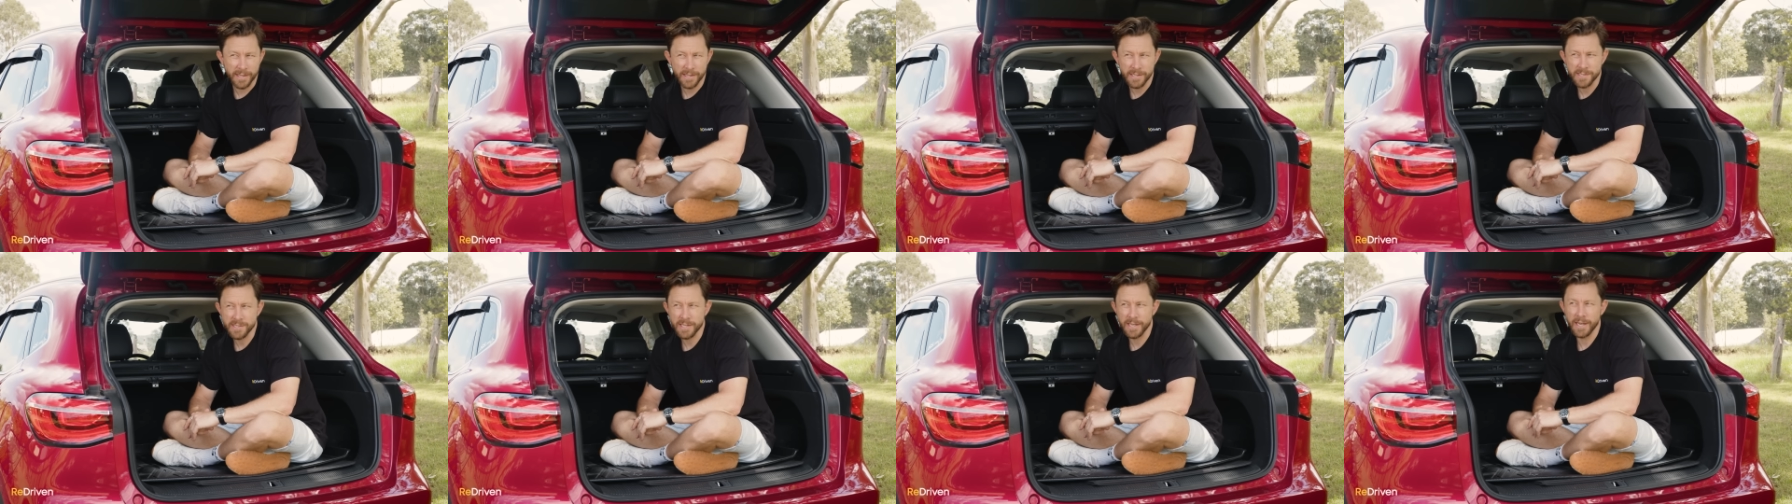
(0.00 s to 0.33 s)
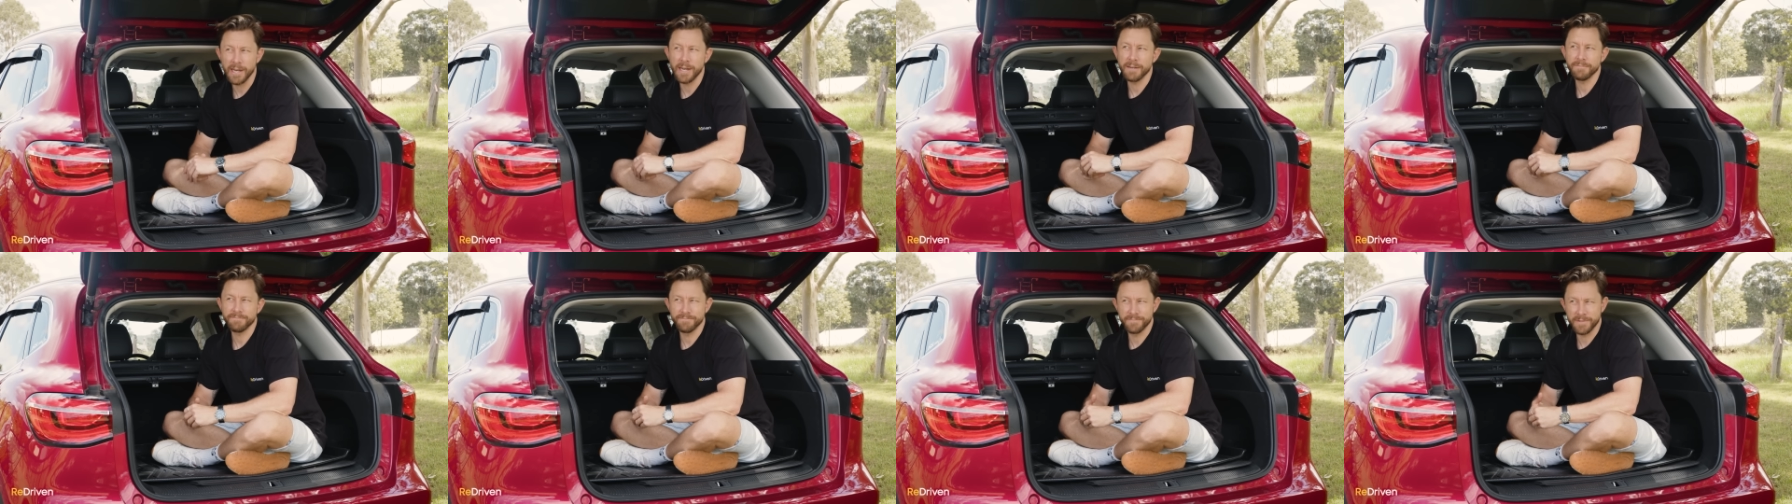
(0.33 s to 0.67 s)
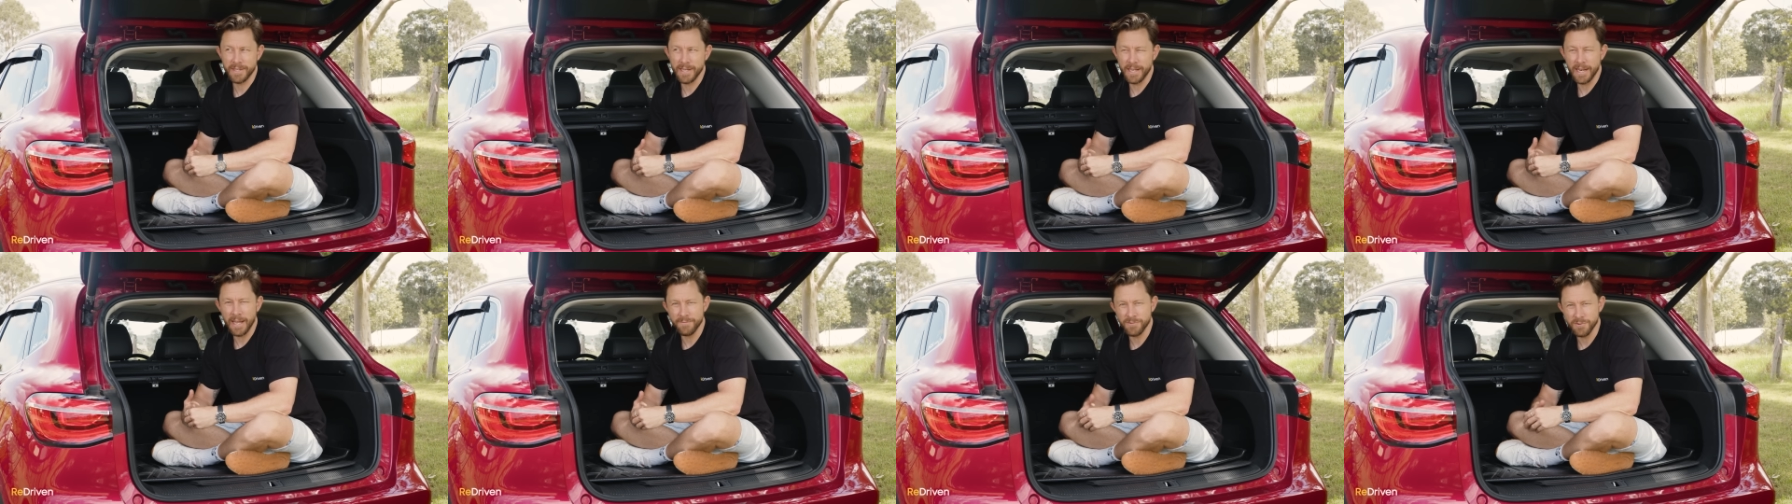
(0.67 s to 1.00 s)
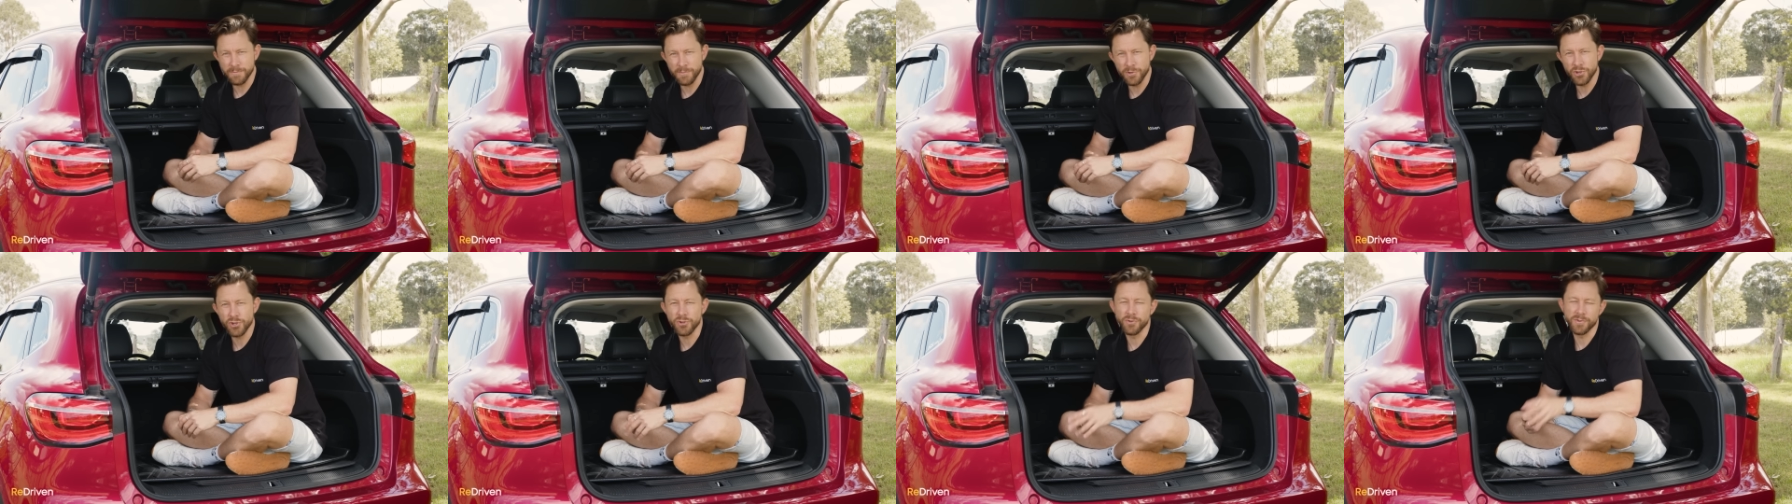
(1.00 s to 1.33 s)
in this car can have
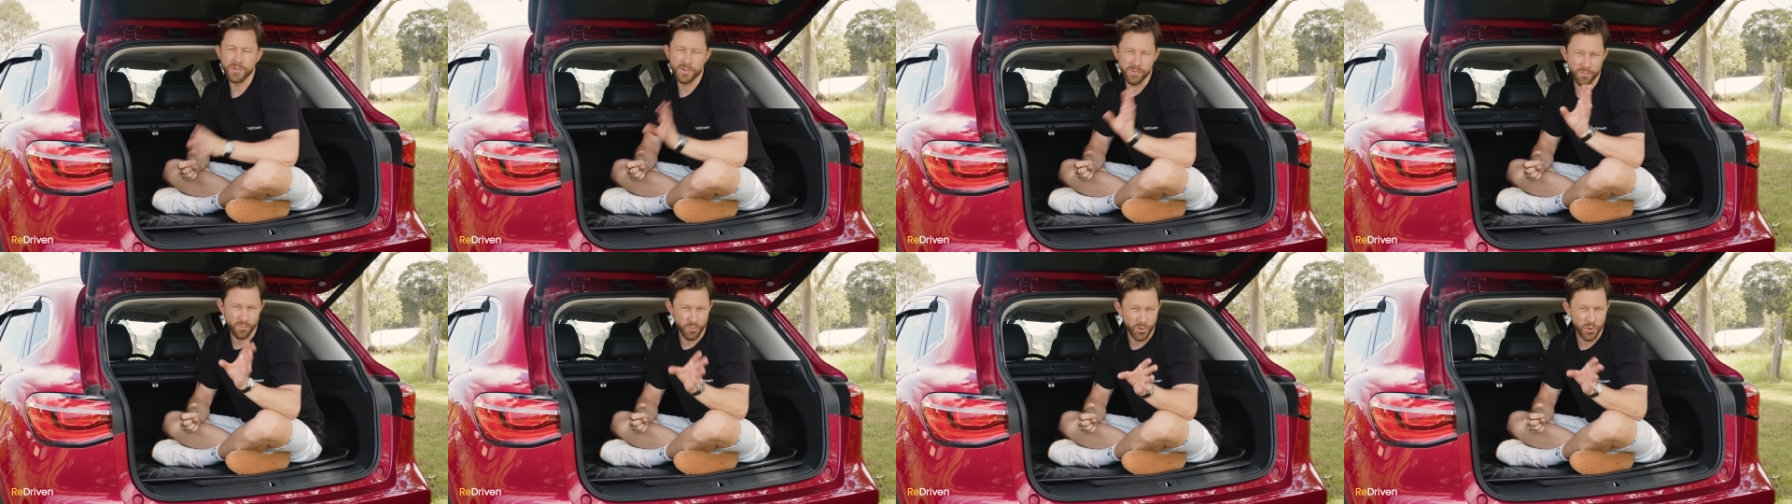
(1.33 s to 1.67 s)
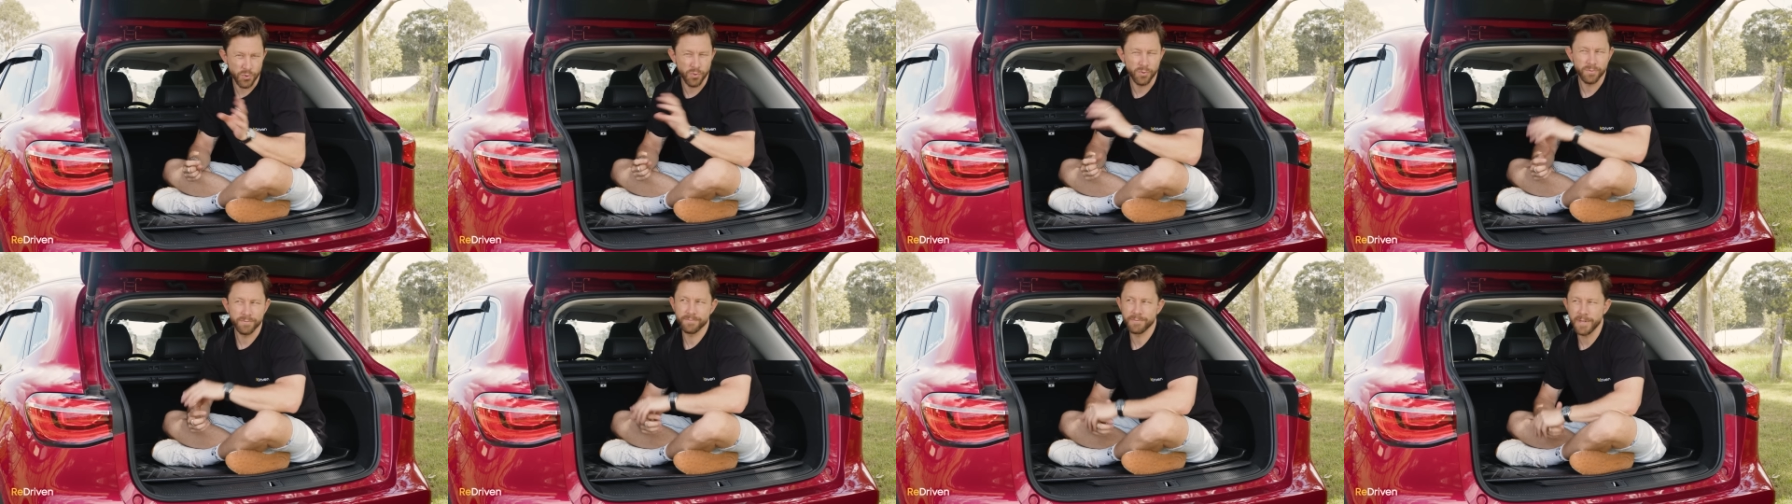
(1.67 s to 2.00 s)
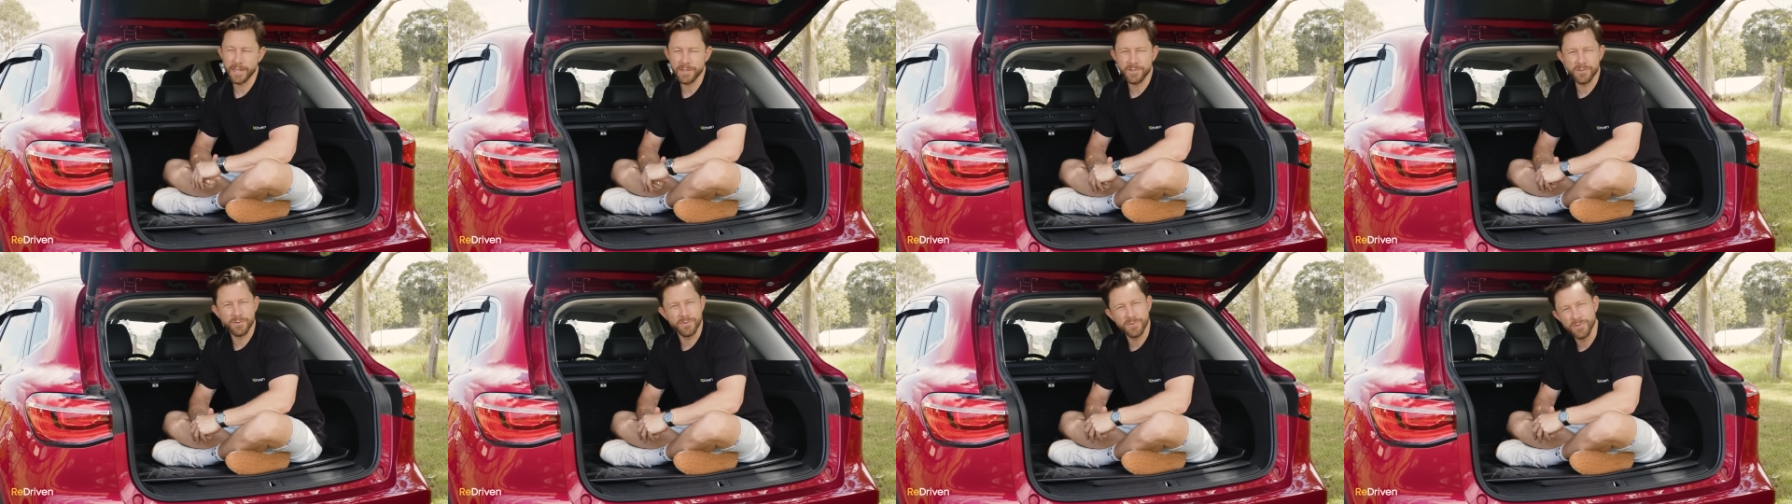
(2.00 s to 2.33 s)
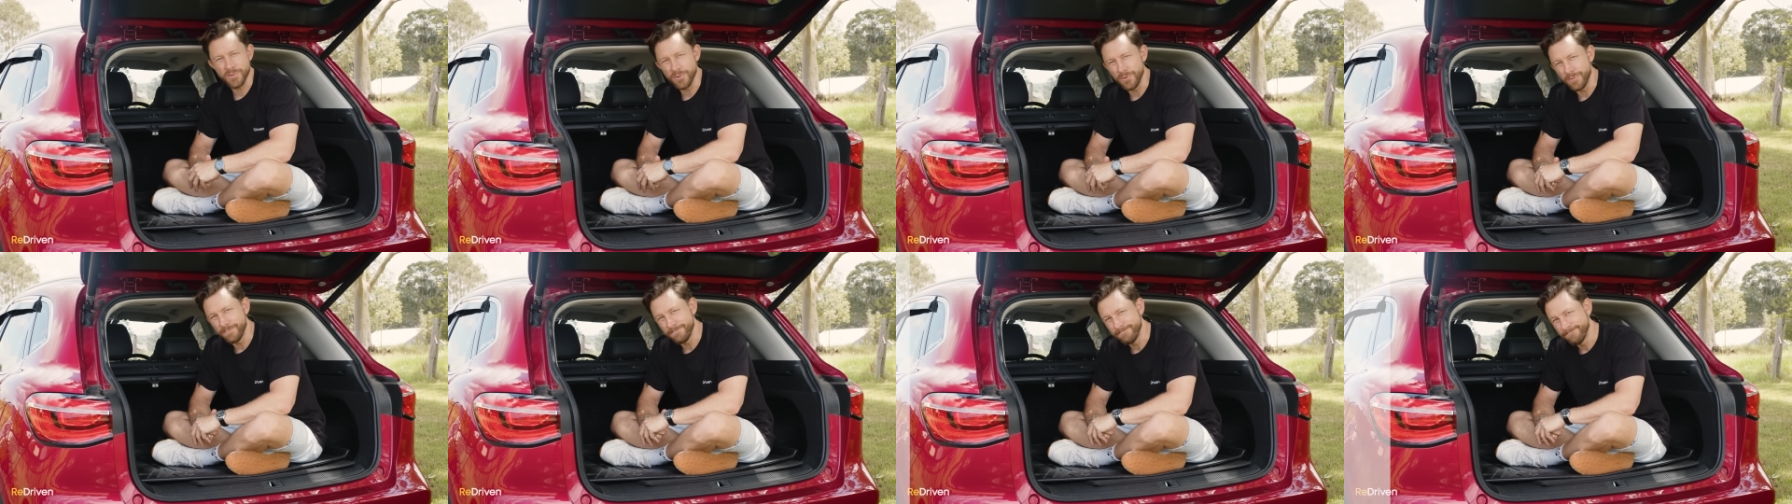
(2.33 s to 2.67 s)
some issues, which we'll get to
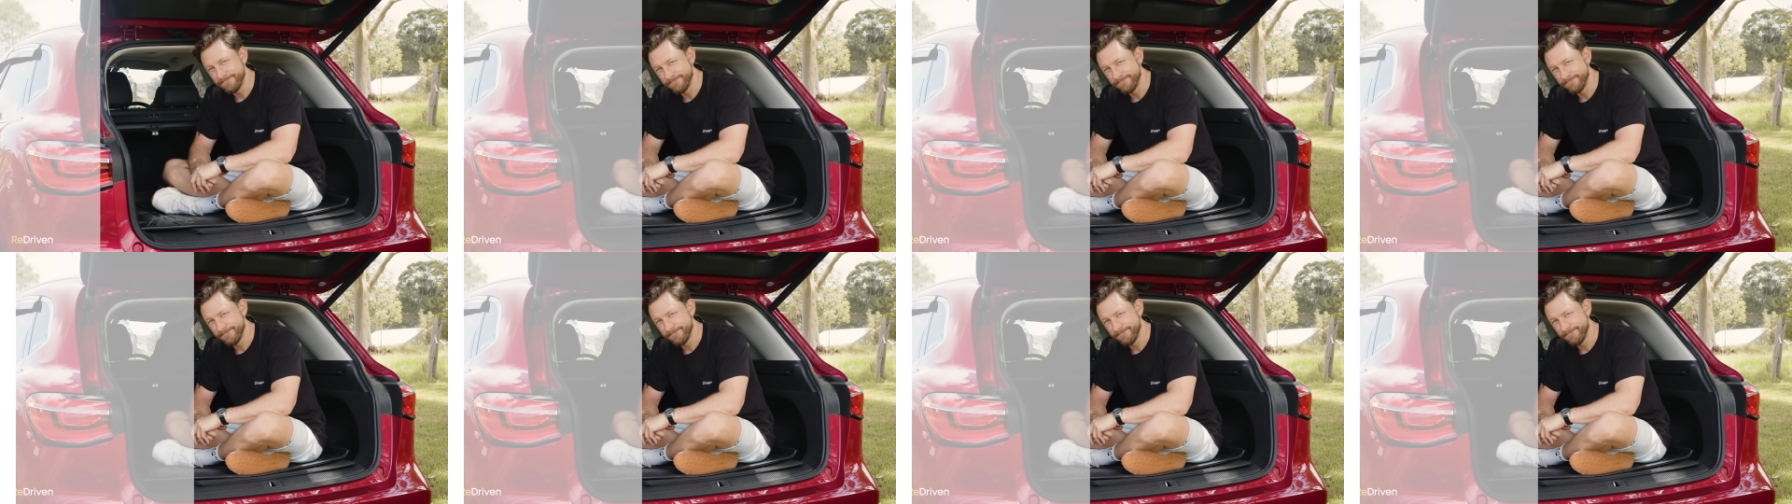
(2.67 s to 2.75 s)
soon.